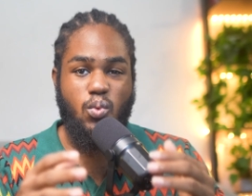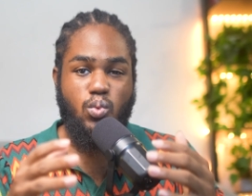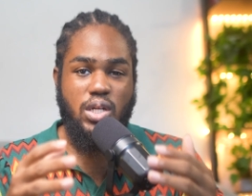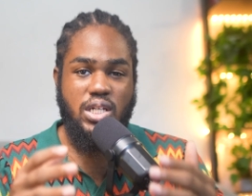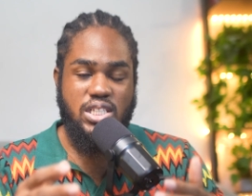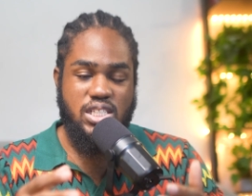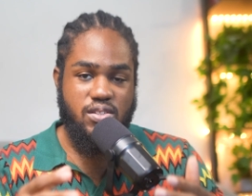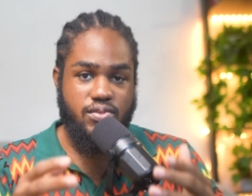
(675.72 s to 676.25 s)
We
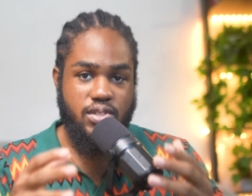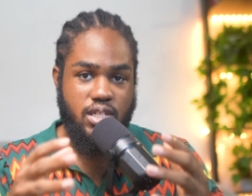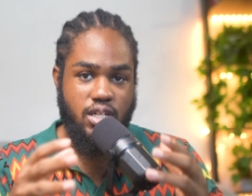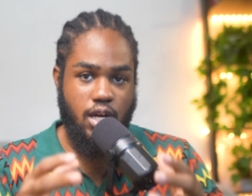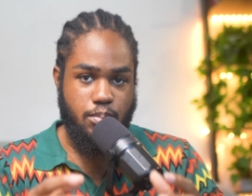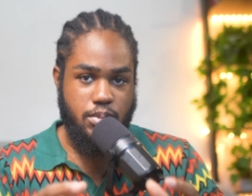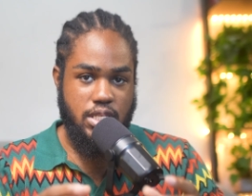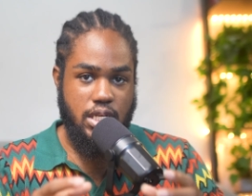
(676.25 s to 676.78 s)
live in a
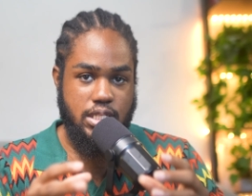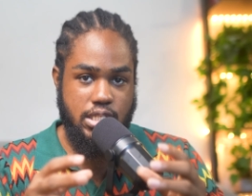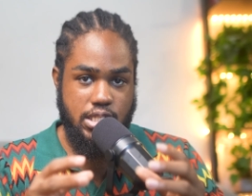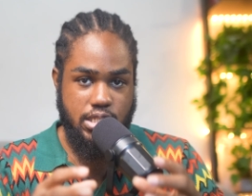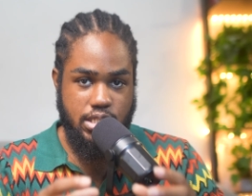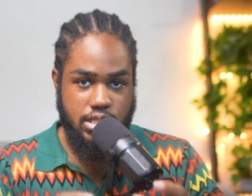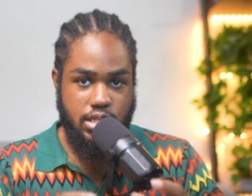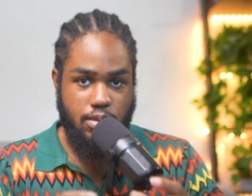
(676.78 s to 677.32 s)

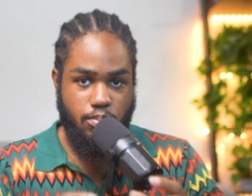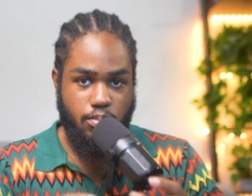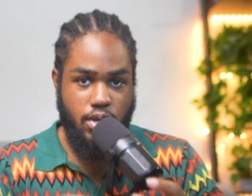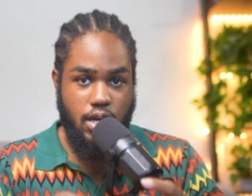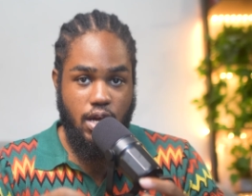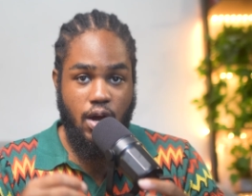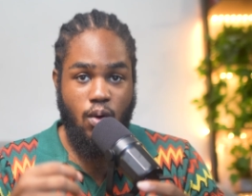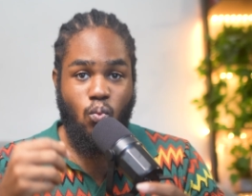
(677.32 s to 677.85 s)
capitalist system,
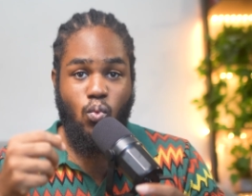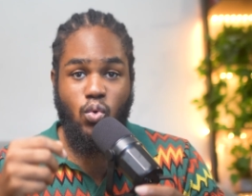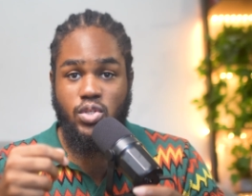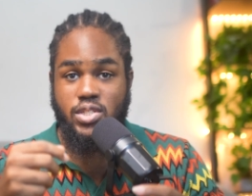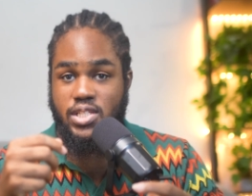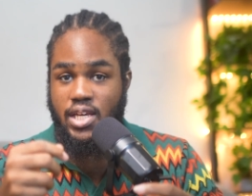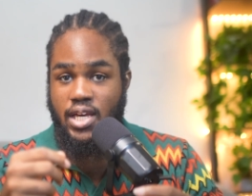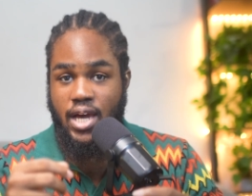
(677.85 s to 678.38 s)
and
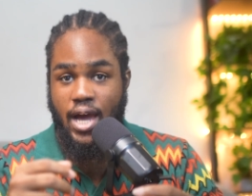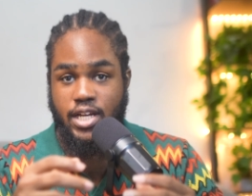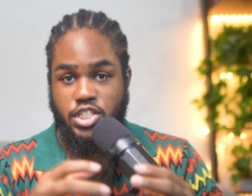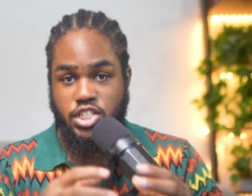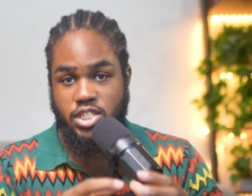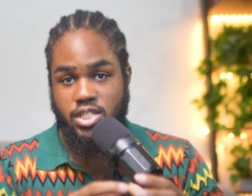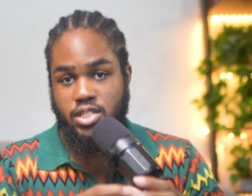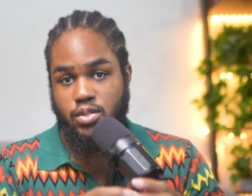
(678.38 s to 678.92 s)
once the AI
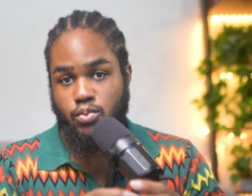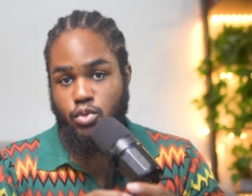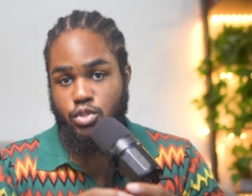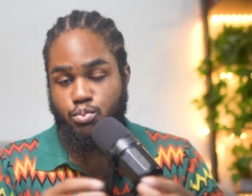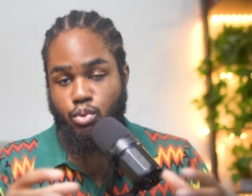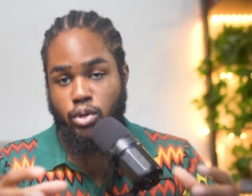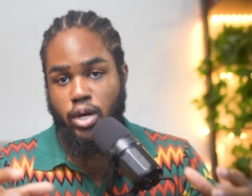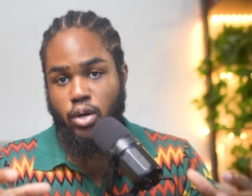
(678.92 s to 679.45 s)
genie was
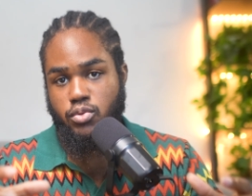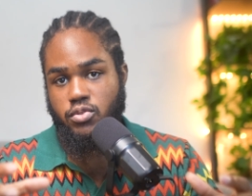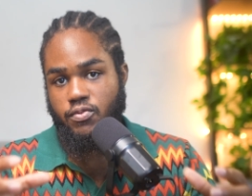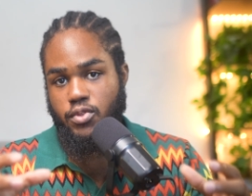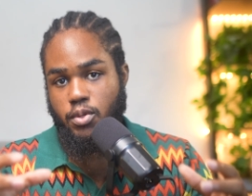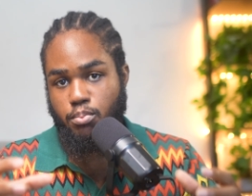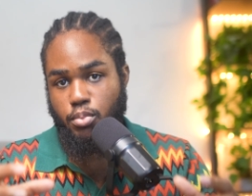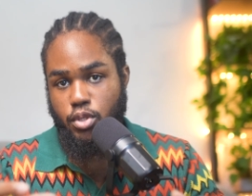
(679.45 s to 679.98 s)
brought out of
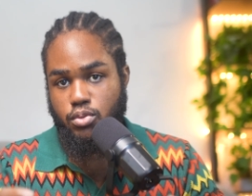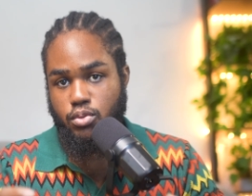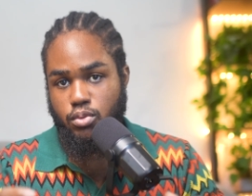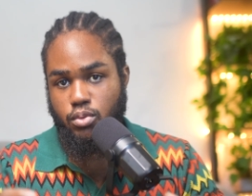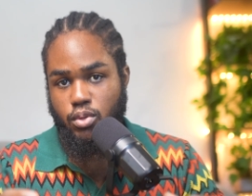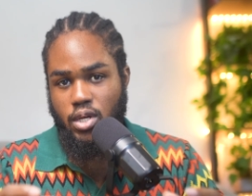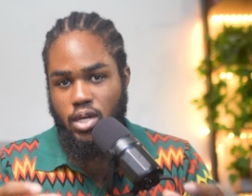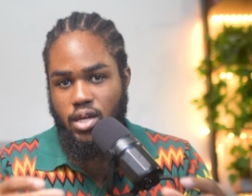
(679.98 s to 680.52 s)
the
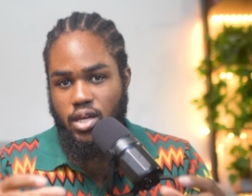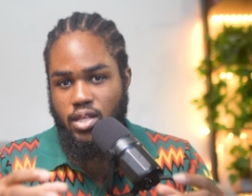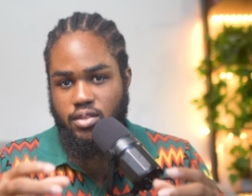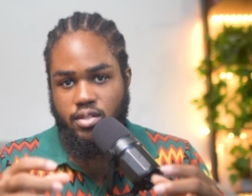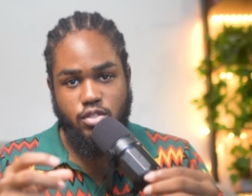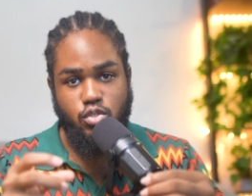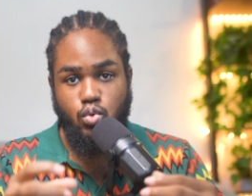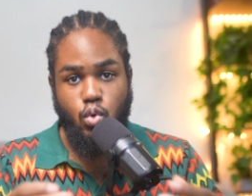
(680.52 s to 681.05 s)
bottle,
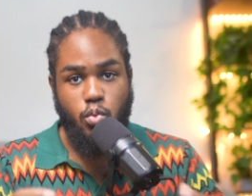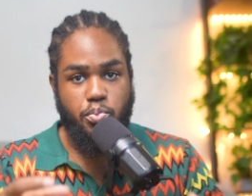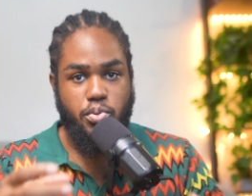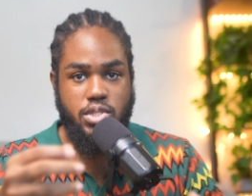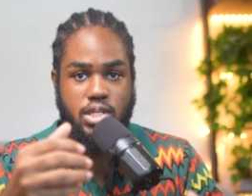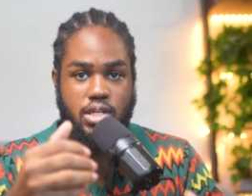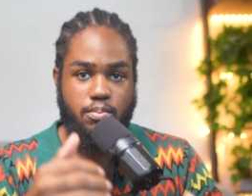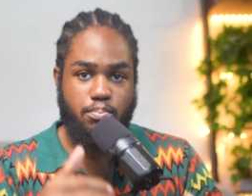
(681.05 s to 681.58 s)
there's no
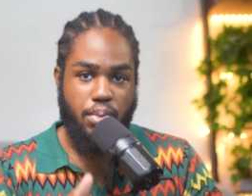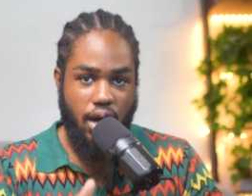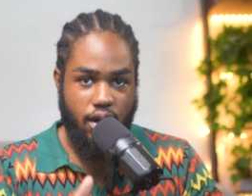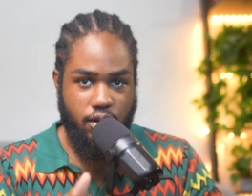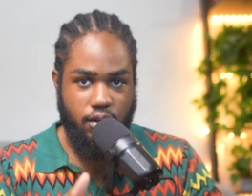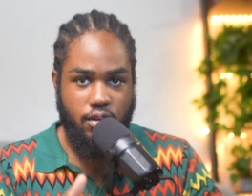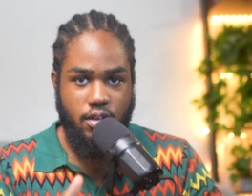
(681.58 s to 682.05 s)
putting it back.